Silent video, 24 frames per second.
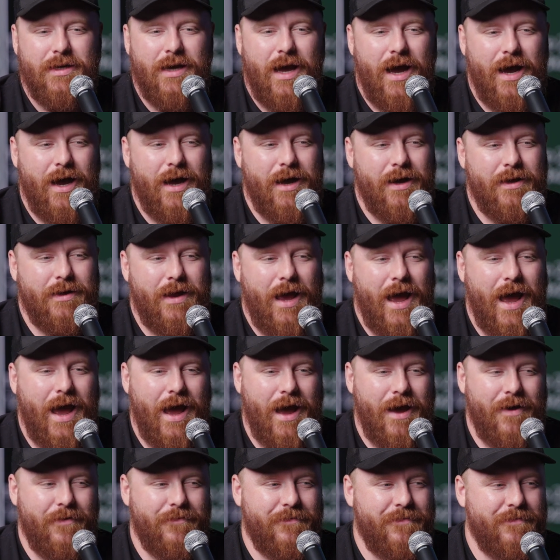
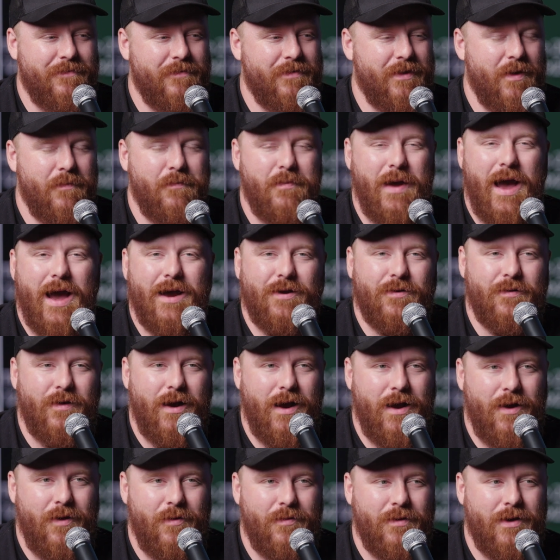have the
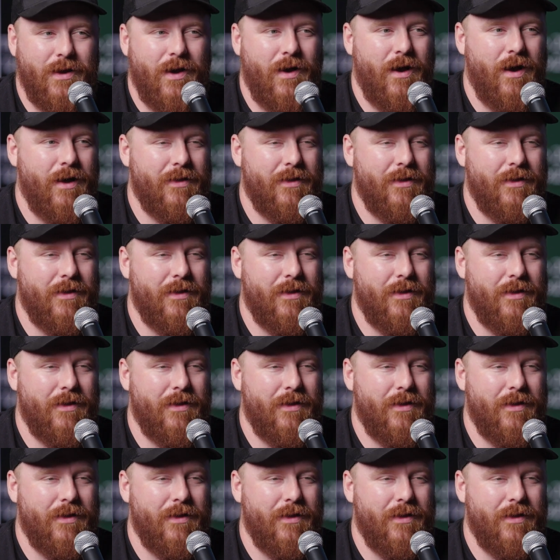background,